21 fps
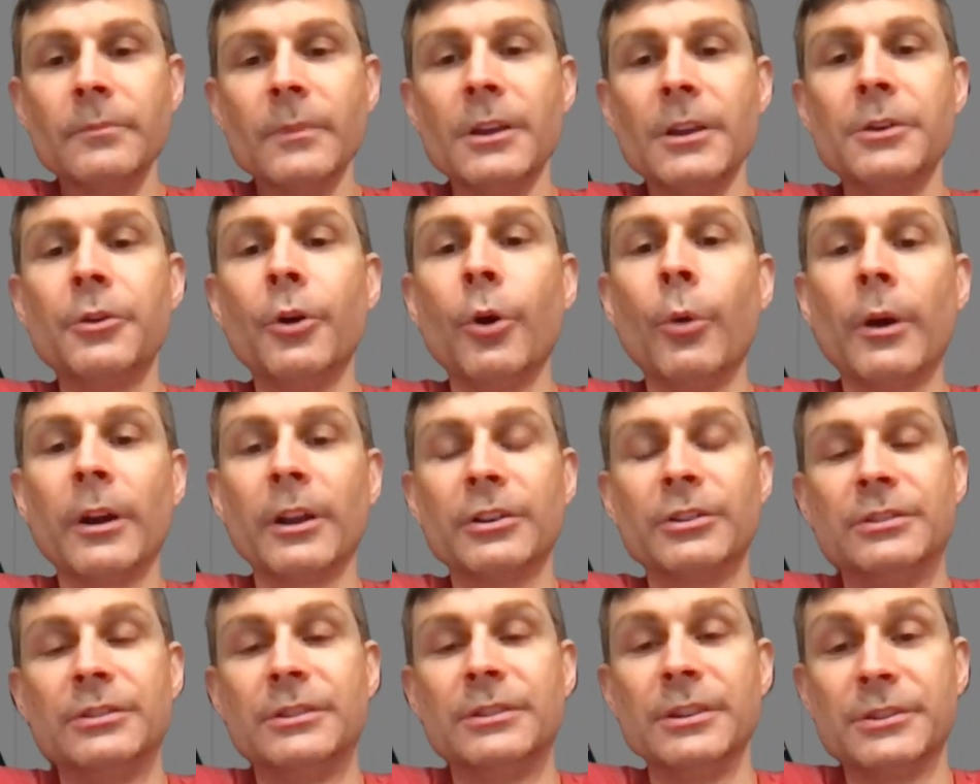you don't want
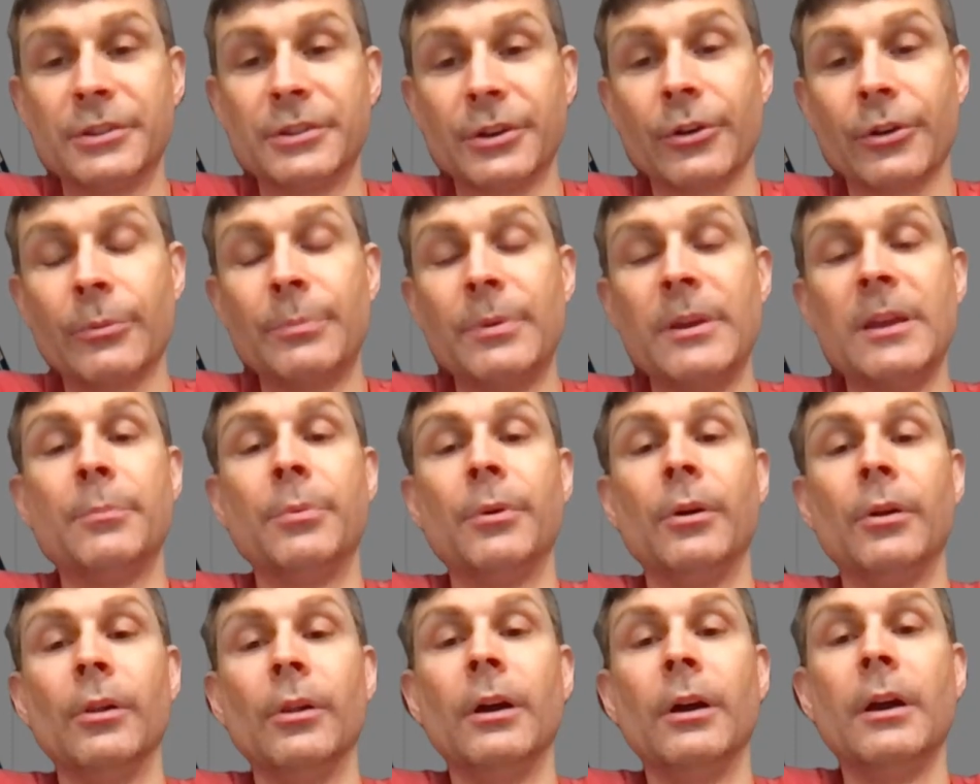to deter
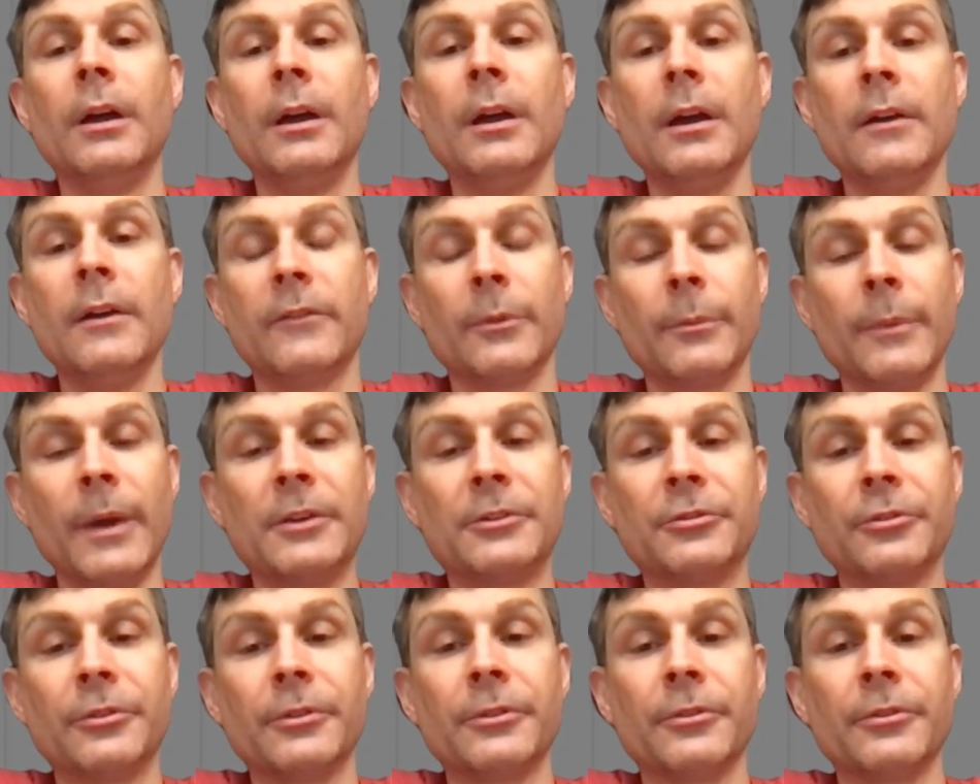people from
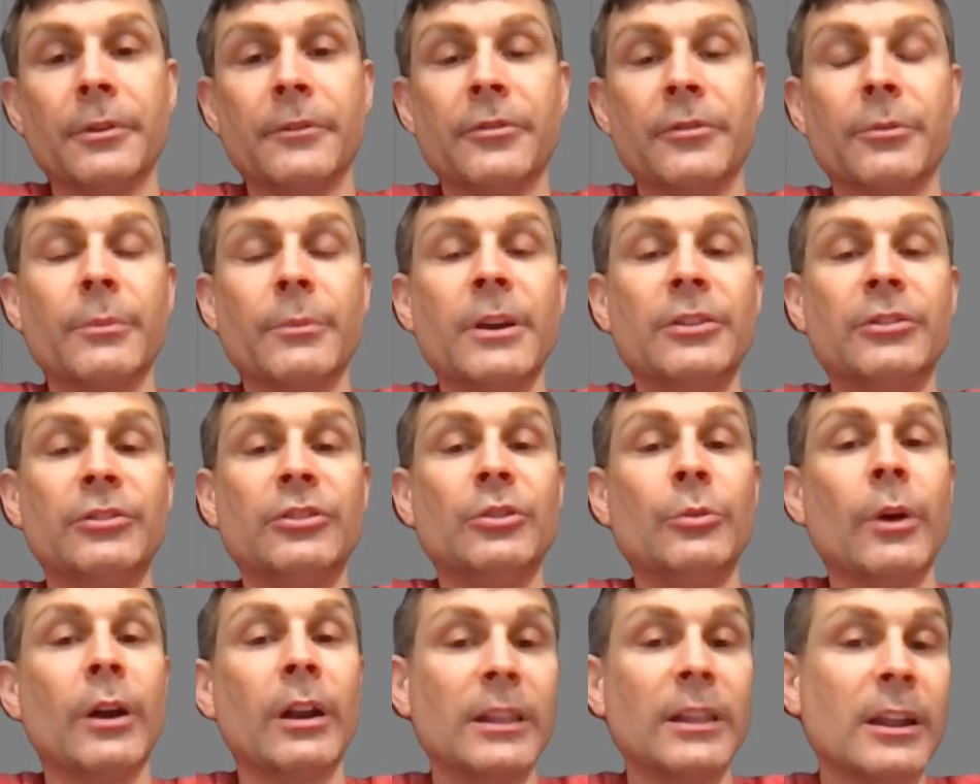entering their information.
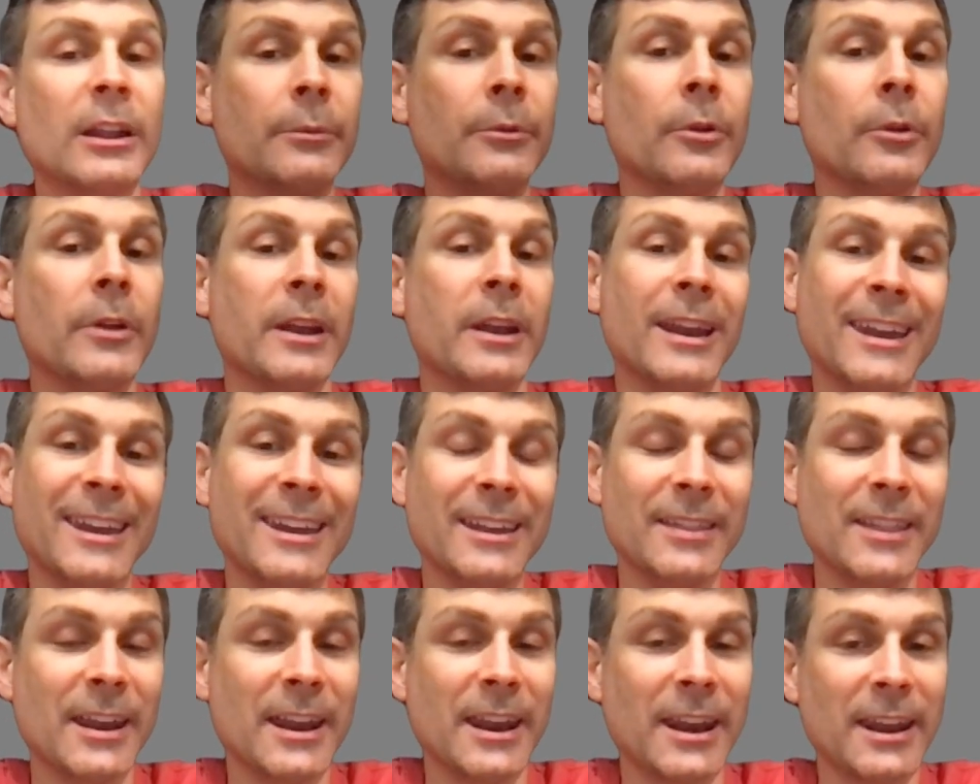You want to let them know that
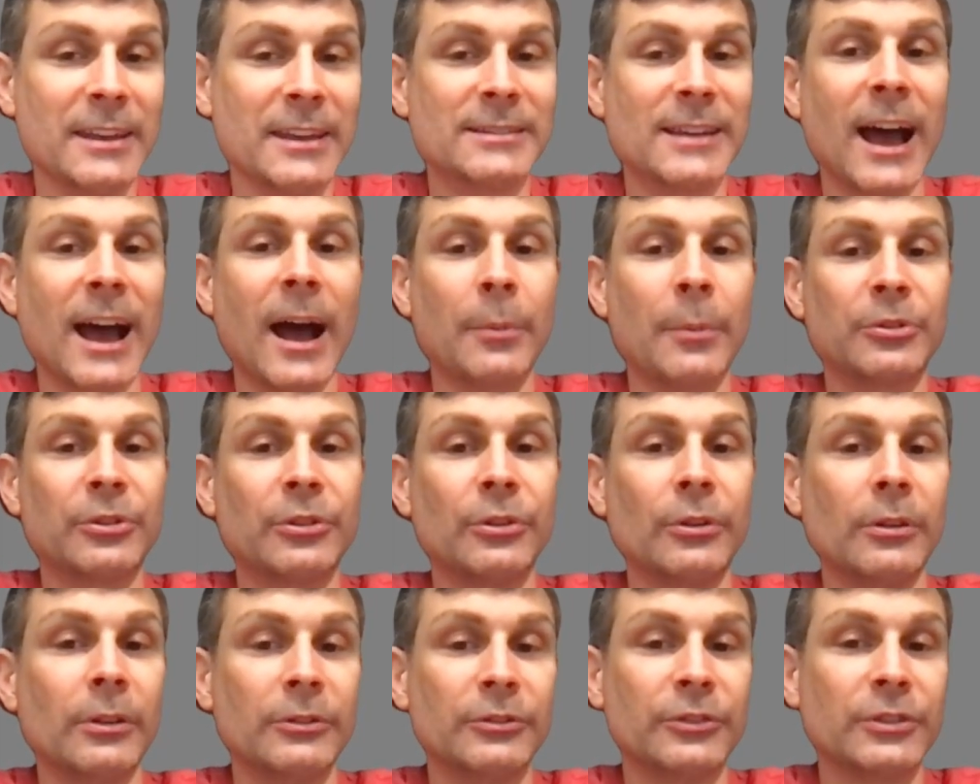it is
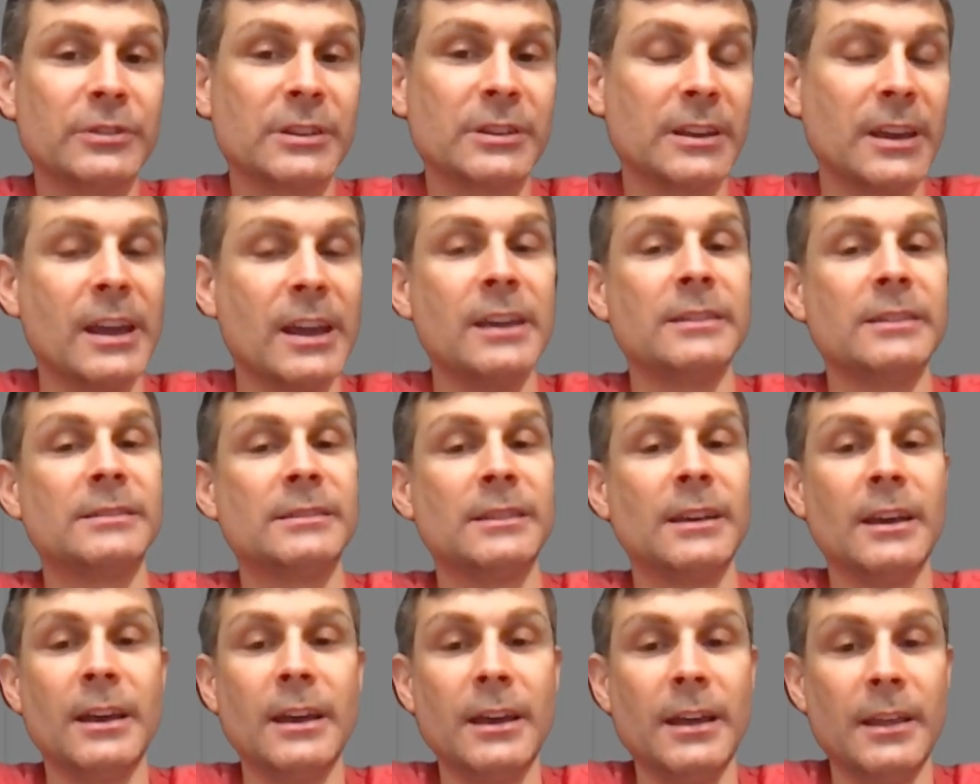optional, just in case
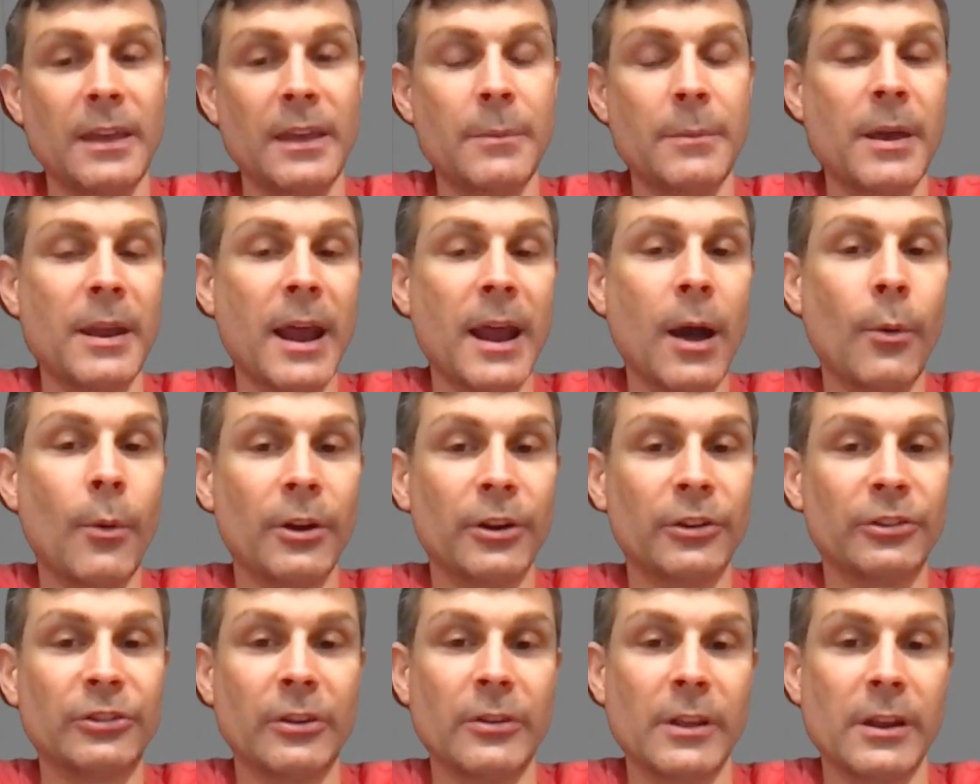they may not want
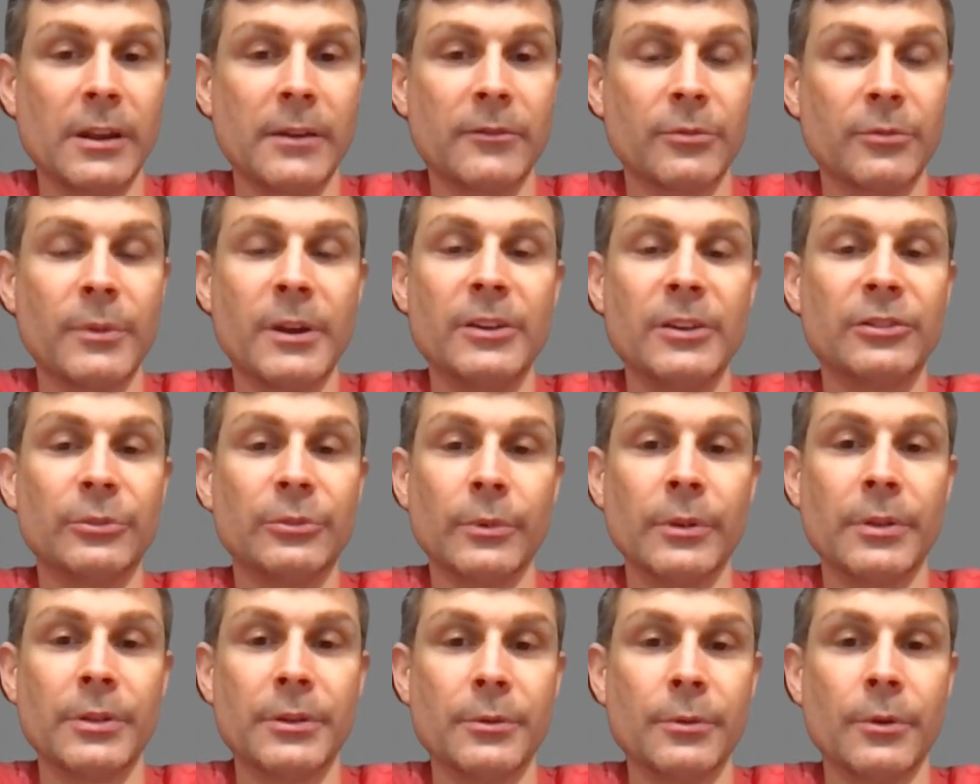to share that information
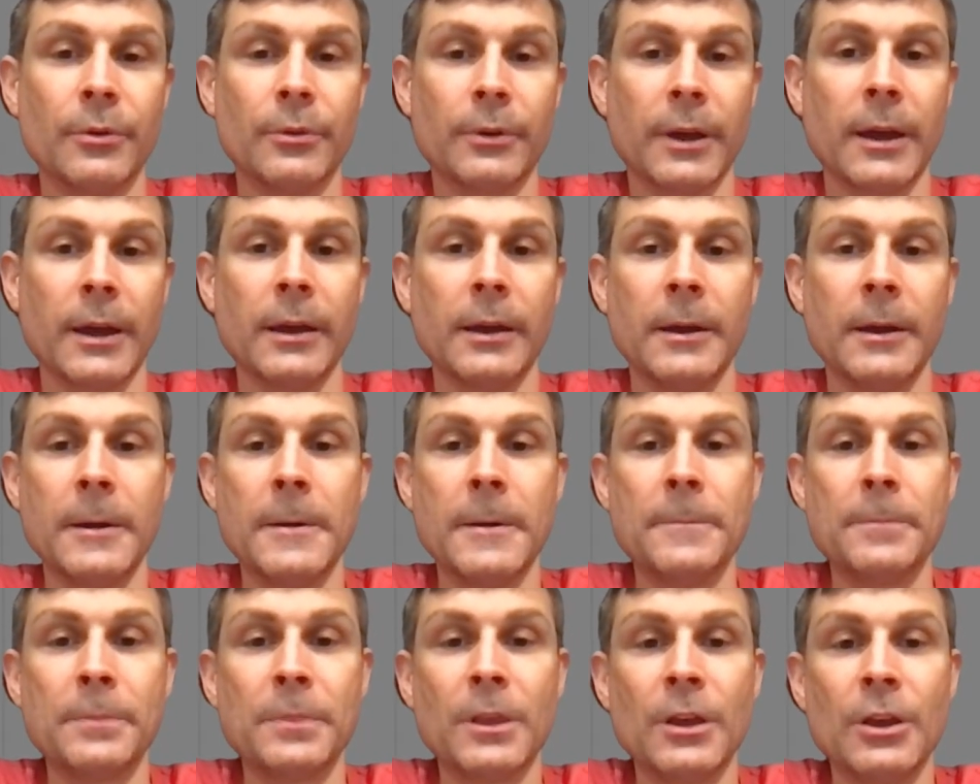with you, okay?
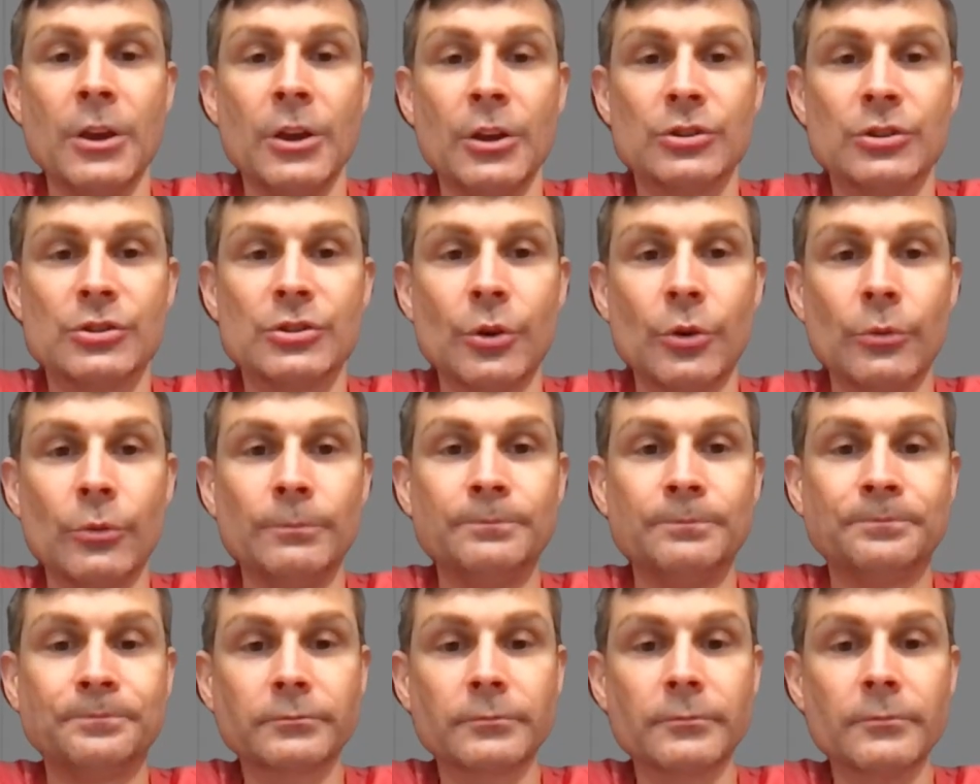
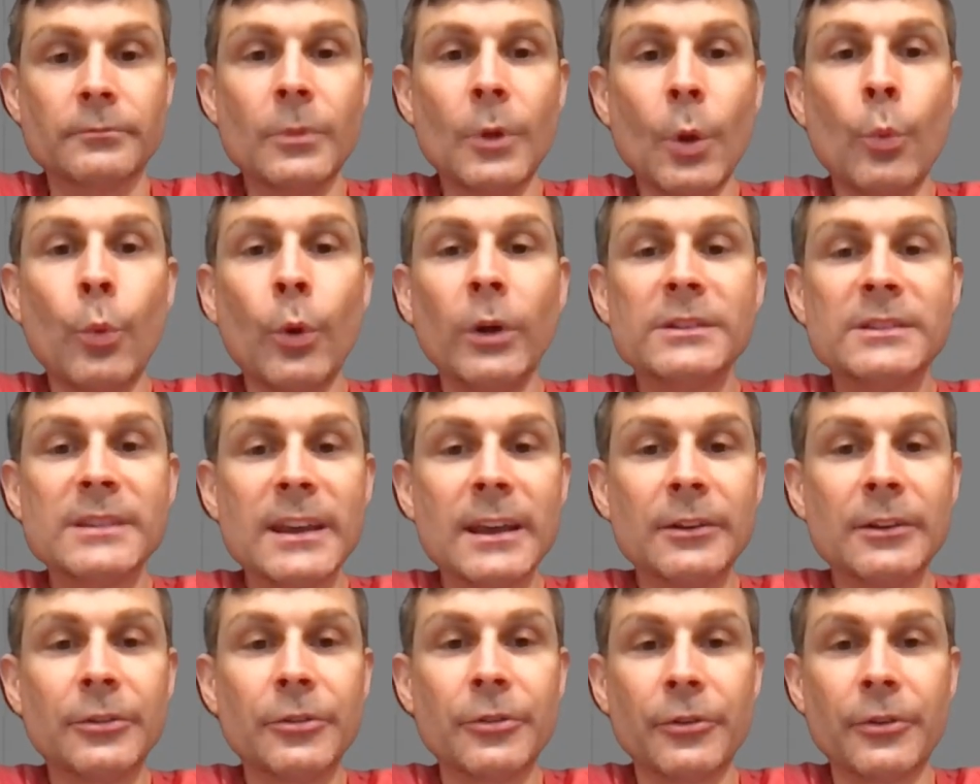So once they
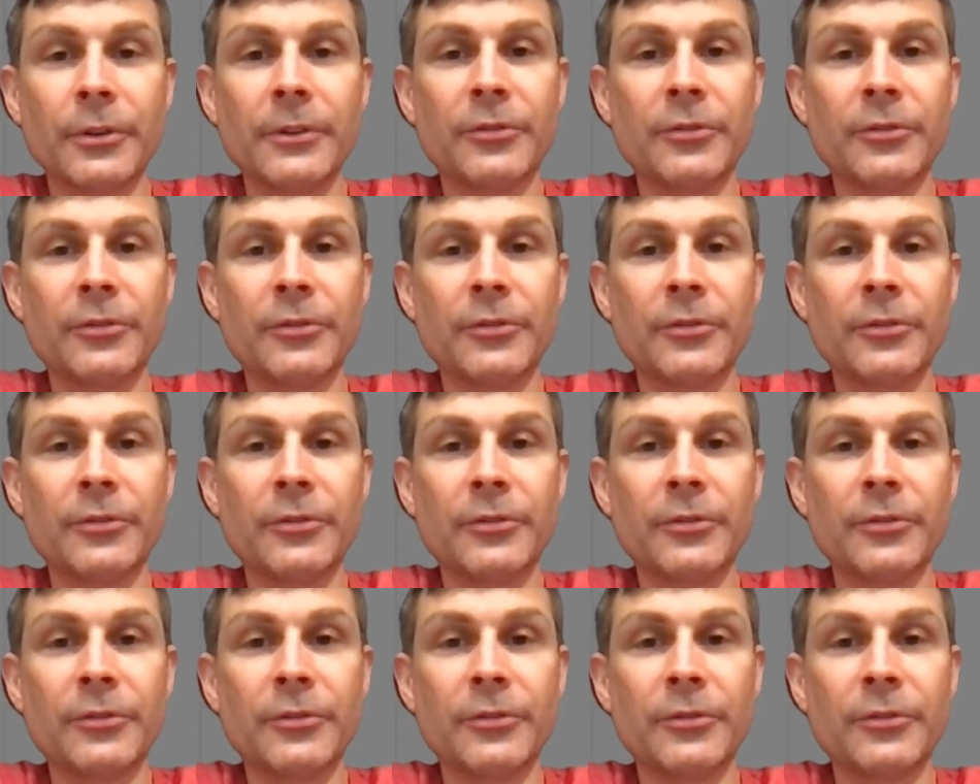enter their